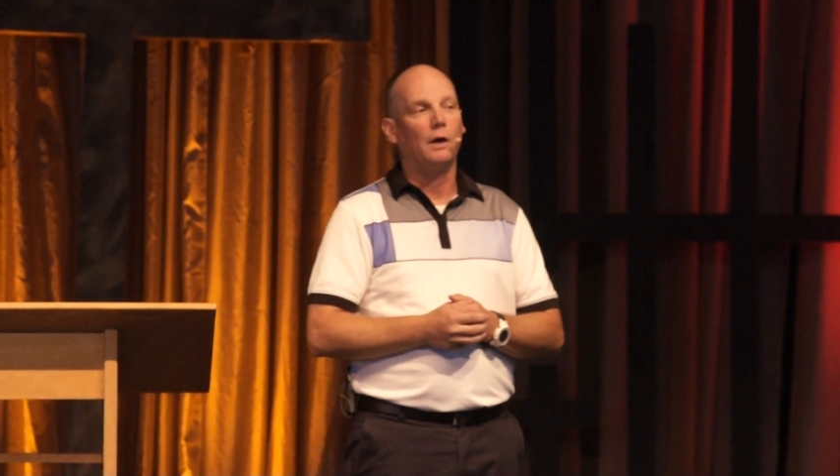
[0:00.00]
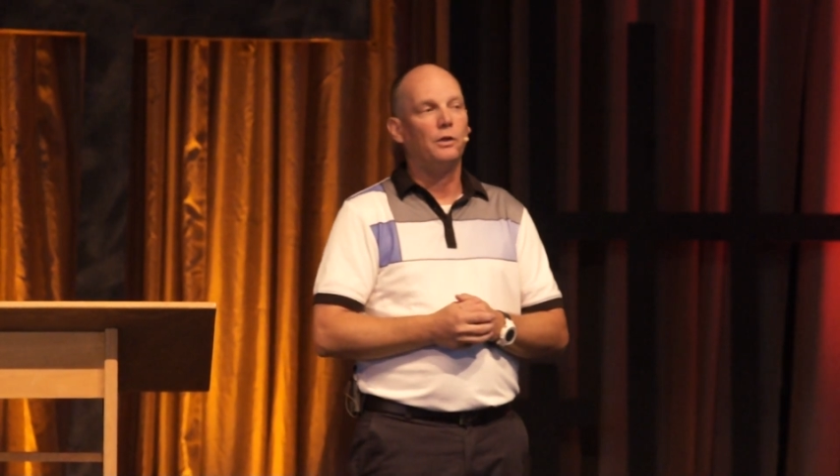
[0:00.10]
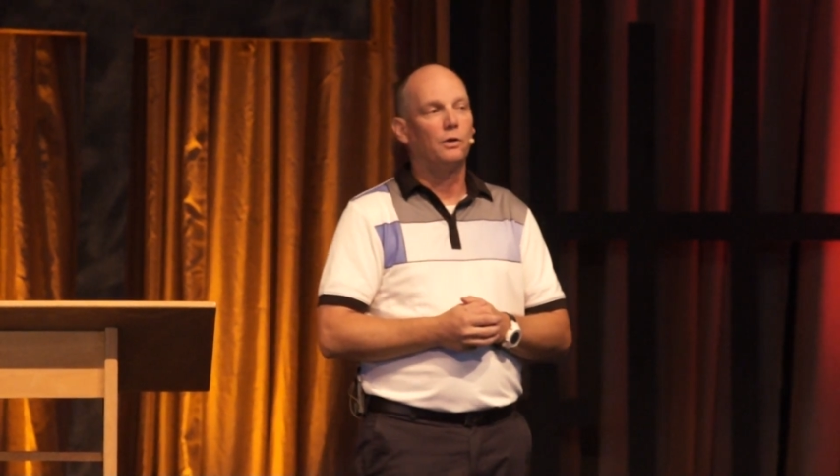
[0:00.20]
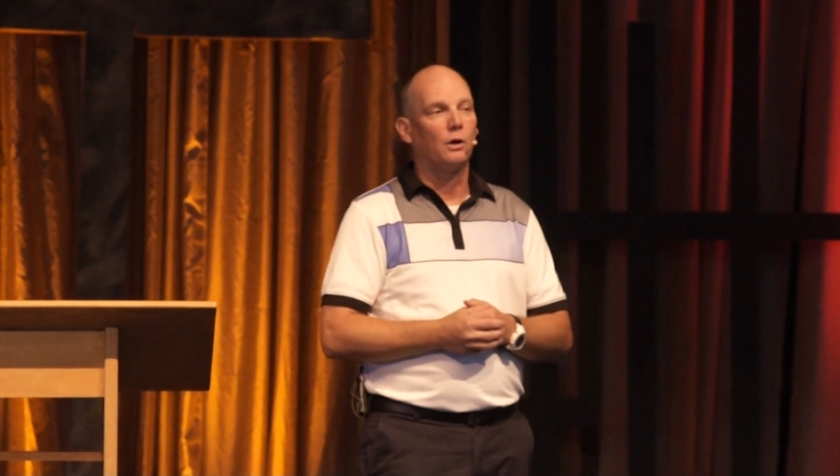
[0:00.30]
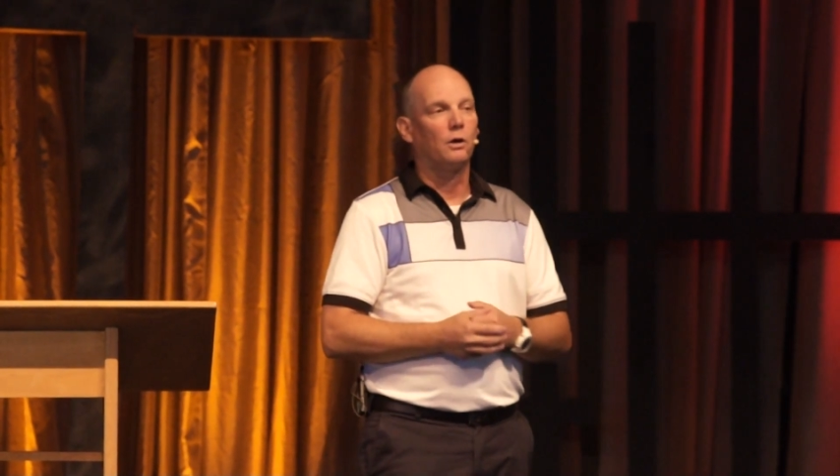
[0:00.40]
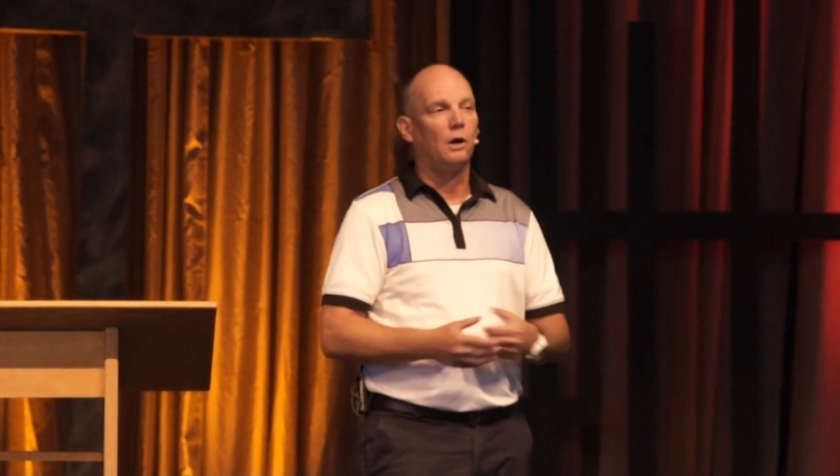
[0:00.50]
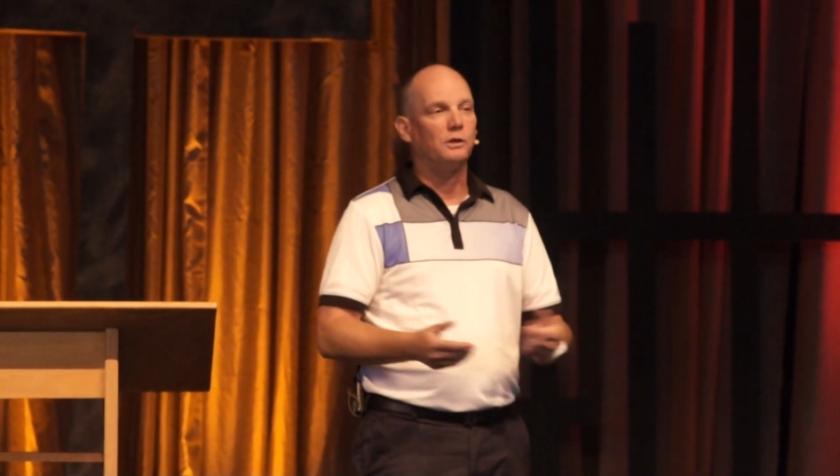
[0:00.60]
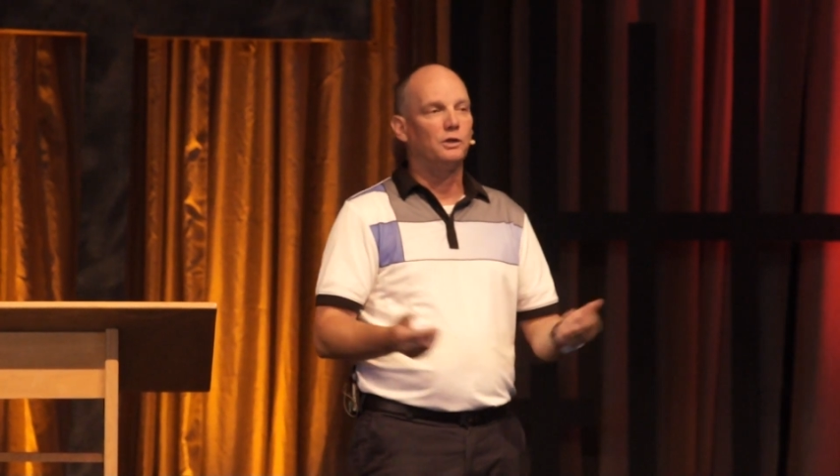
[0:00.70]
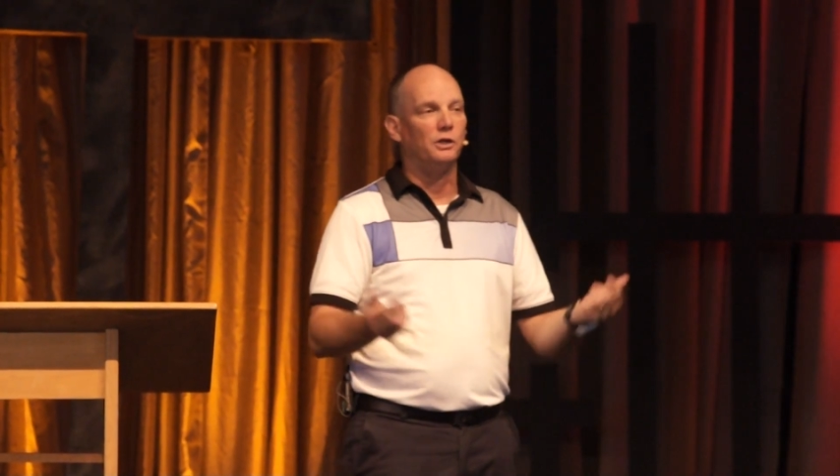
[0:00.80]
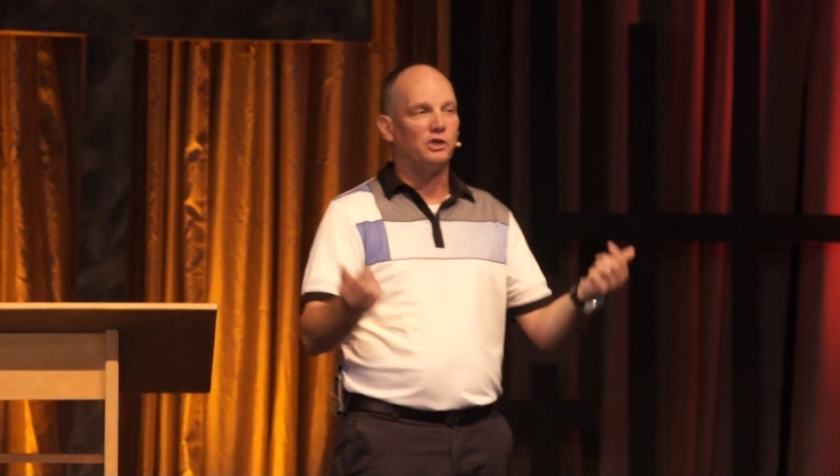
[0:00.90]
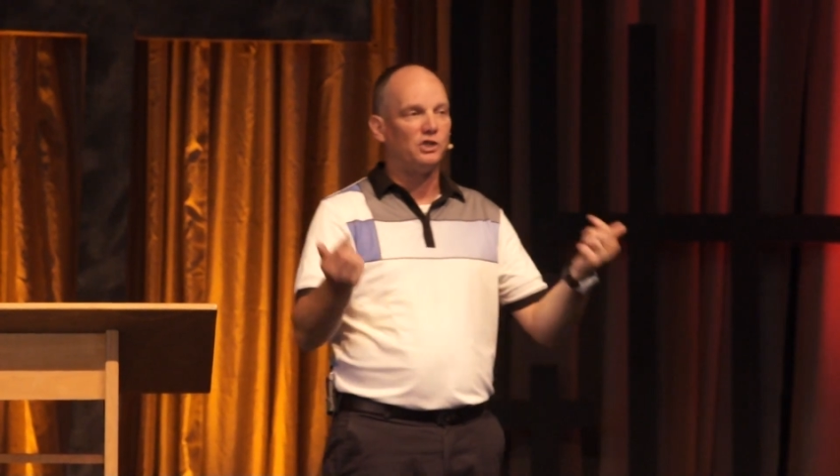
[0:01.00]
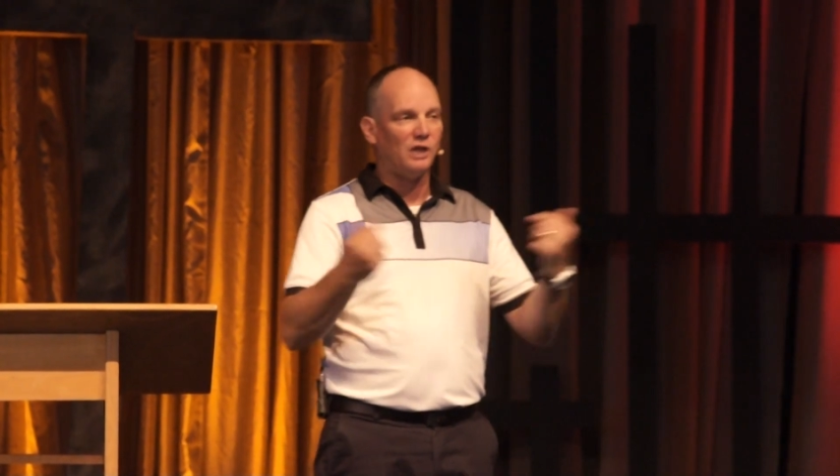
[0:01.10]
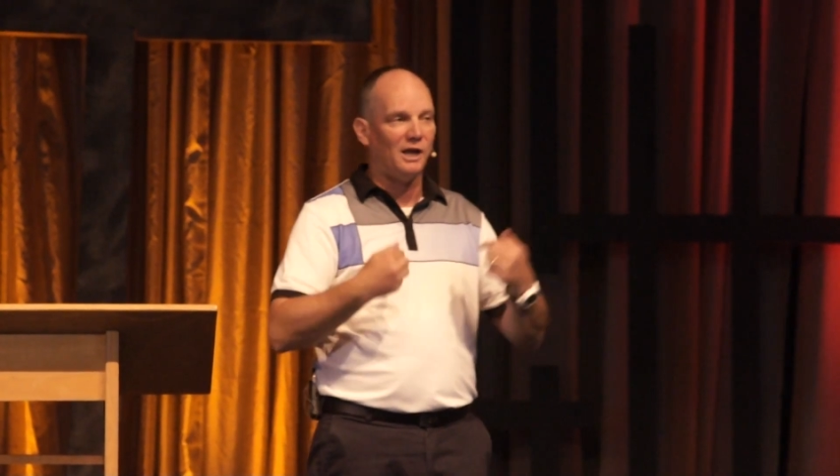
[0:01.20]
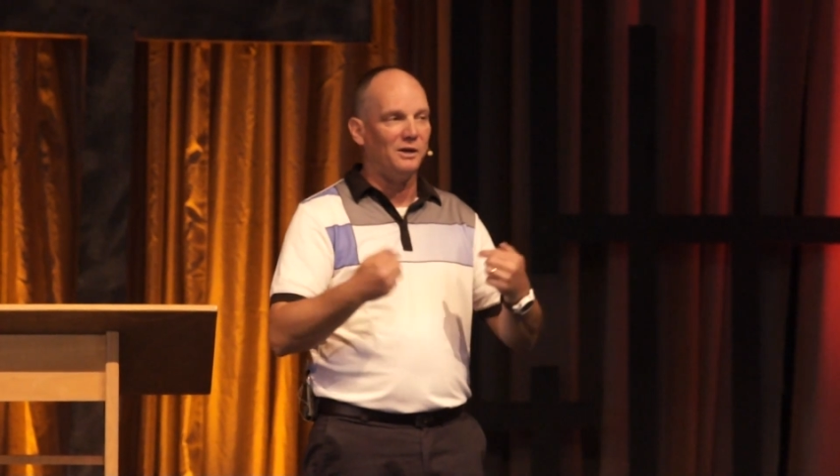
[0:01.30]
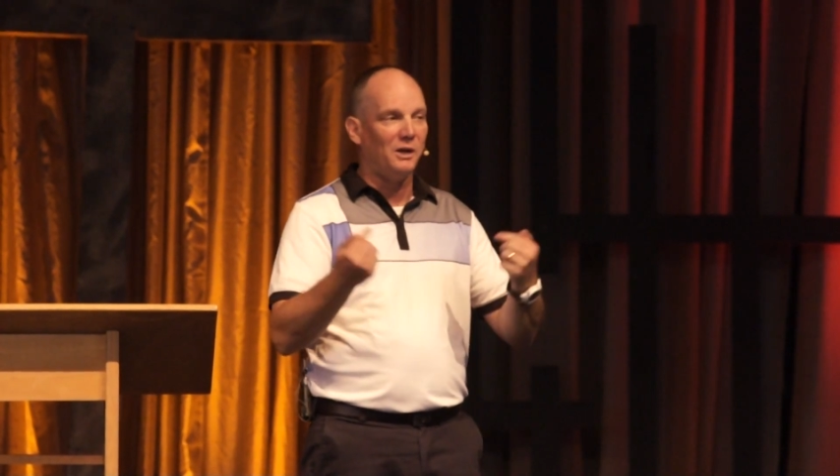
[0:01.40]
I think our God's going to
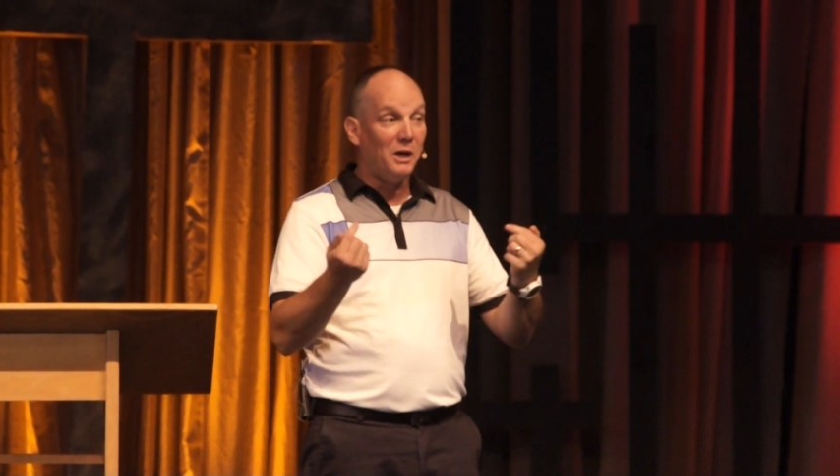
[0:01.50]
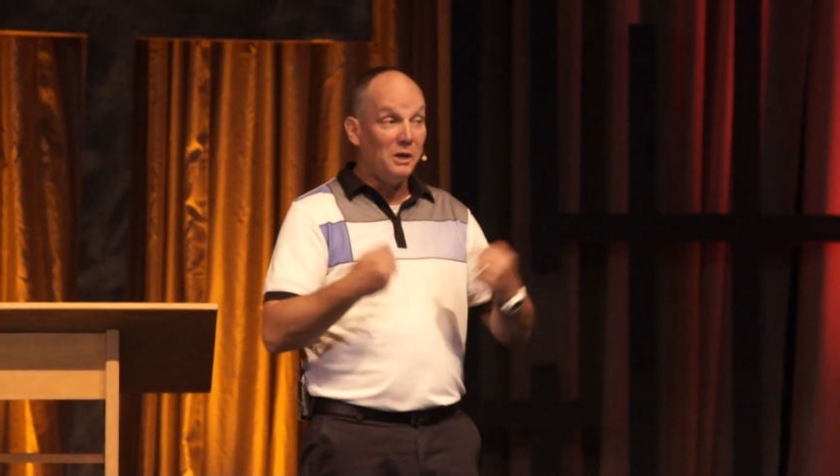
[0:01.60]
send